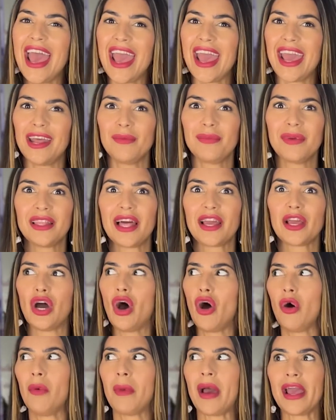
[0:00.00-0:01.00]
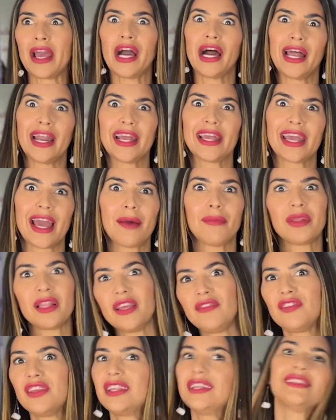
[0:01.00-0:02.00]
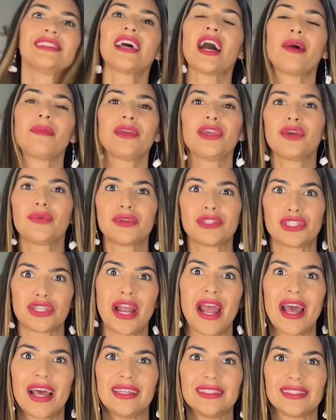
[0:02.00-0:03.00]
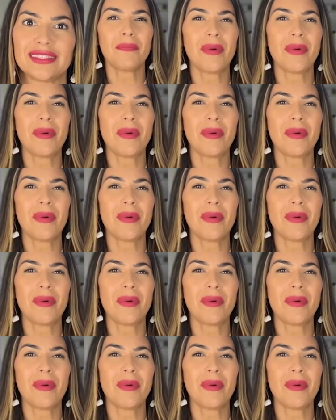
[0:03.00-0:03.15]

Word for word: and be like, oh my God, I can't believe you didn't tell me you were trans.